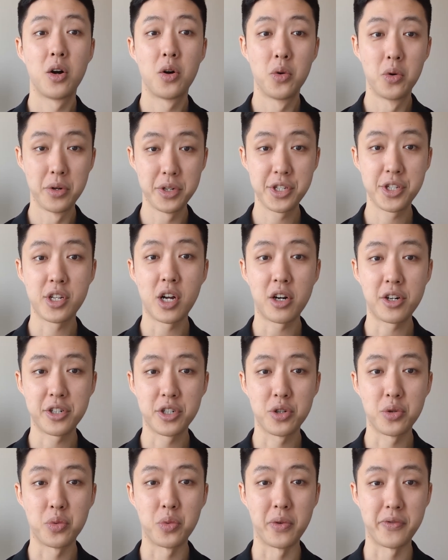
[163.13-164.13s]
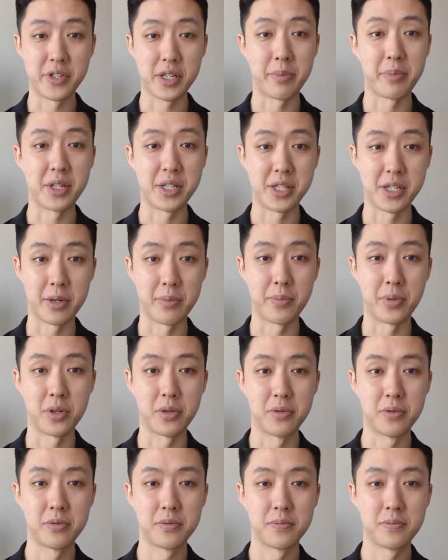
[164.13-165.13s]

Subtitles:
We'll start with something simple.